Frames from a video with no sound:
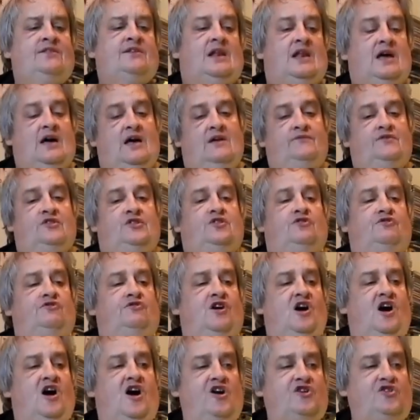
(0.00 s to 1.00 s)
along the
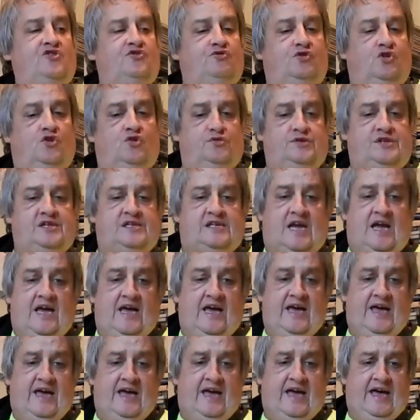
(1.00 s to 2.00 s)
rock and roll
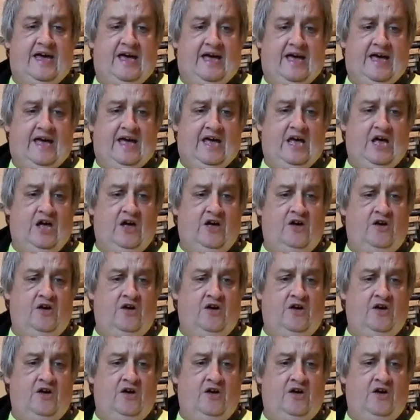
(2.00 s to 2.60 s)
sound.